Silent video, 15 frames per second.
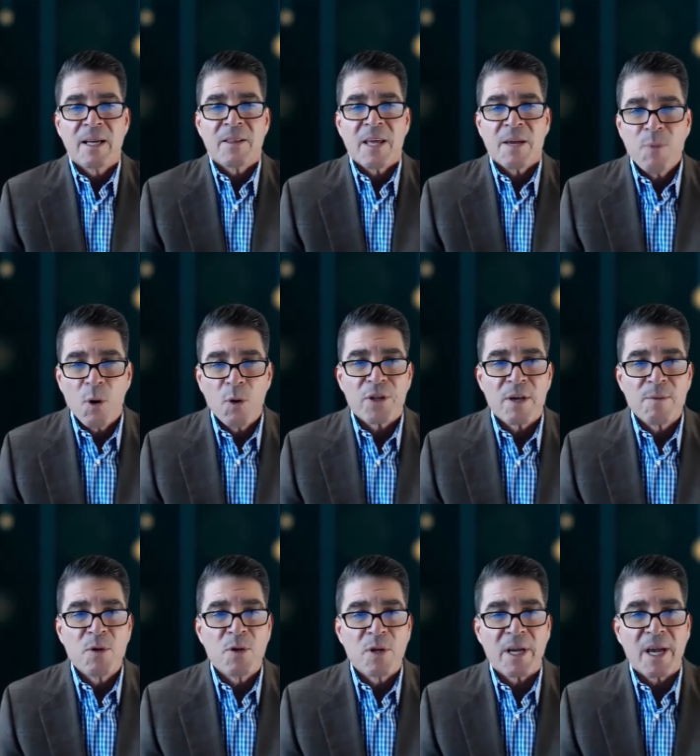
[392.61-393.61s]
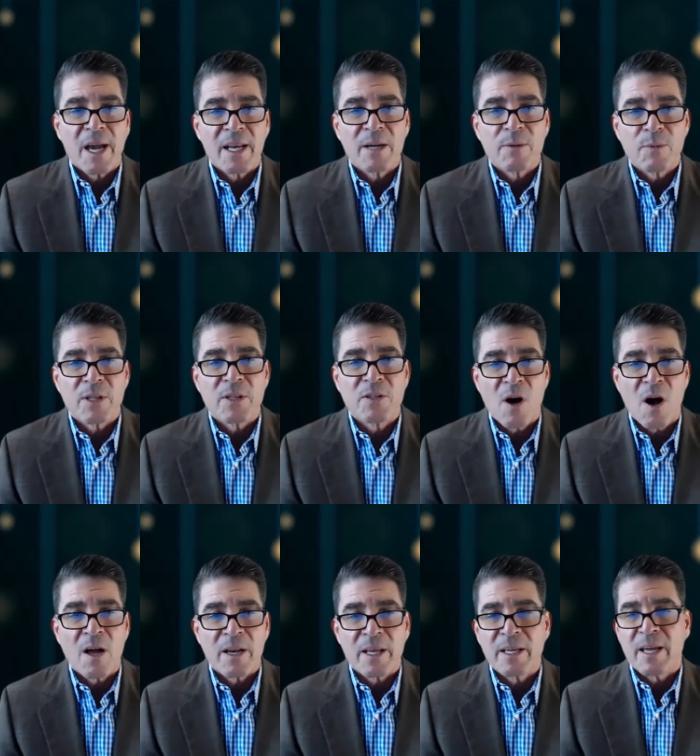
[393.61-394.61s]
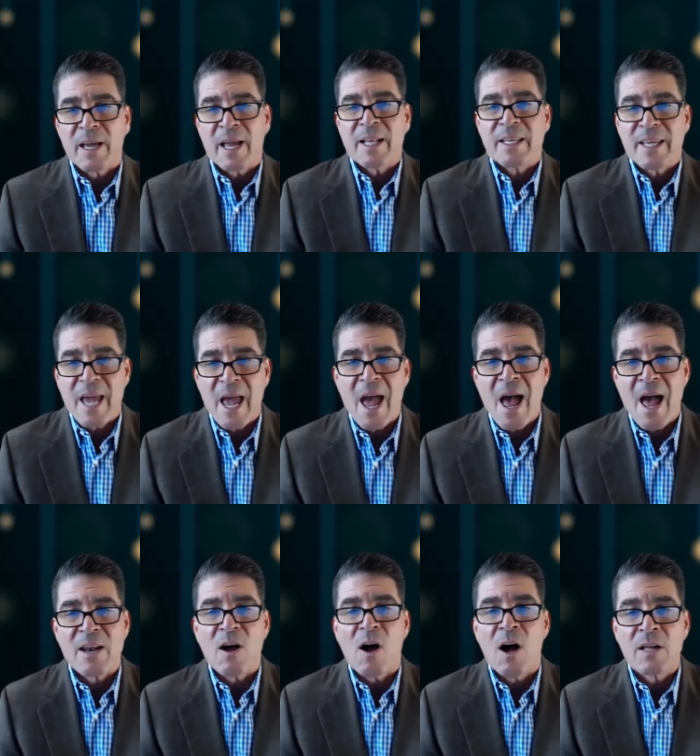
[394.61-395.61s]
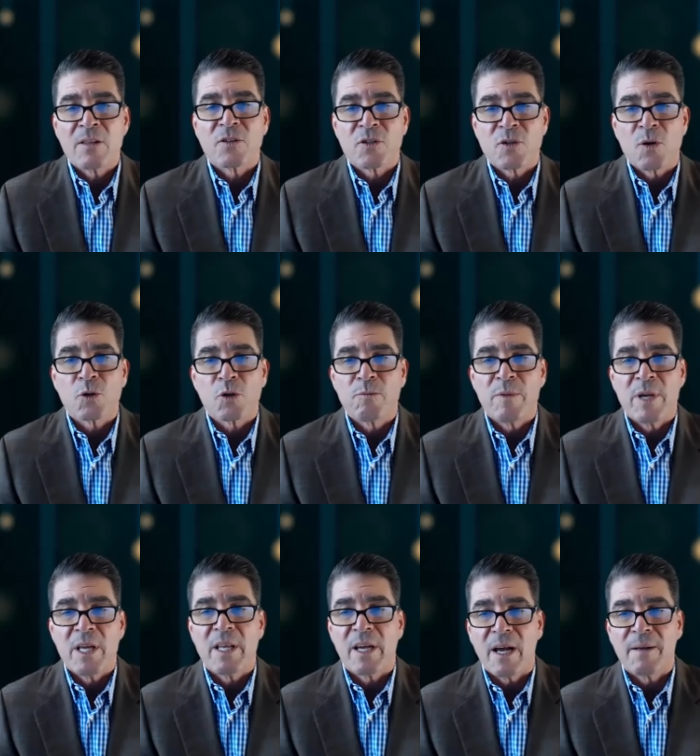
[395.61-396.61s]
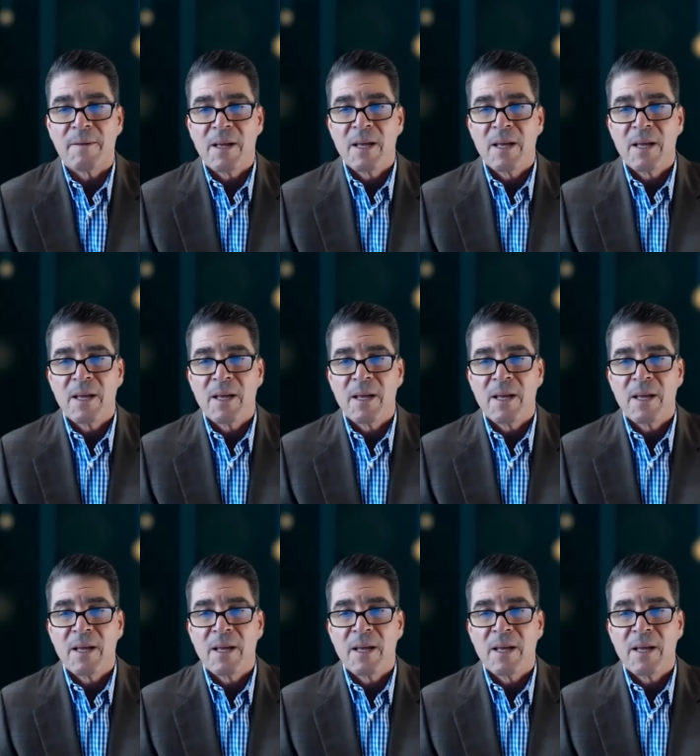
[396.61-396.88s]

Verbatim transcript: they both communicated with Donnie and Gadd on social media.